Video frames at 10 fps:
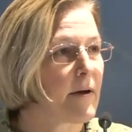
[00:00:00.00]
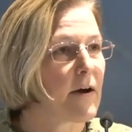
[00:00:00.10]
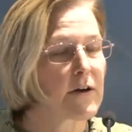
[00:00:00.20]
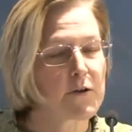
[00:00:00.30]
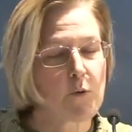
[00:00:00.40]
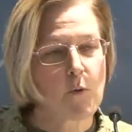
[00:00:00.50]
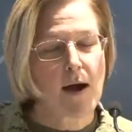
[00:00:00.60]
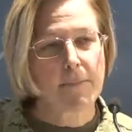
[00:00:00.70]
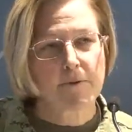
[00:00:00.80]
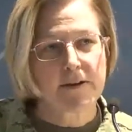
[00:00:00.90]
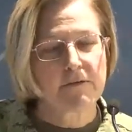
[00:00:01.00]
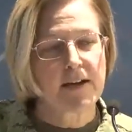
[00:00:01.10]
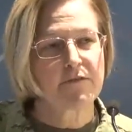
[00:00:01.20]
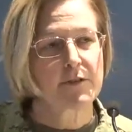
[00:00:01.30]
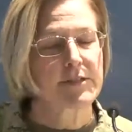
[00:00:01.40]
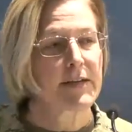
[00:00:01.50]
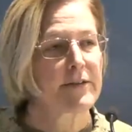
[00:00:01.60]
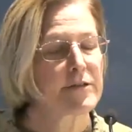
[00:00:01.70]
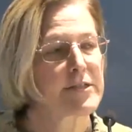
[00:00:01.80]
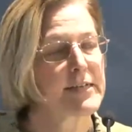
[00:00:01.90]
our cooperative efforts on
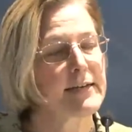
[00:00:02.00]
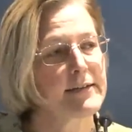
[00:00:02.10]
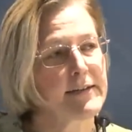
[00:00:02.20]
understanding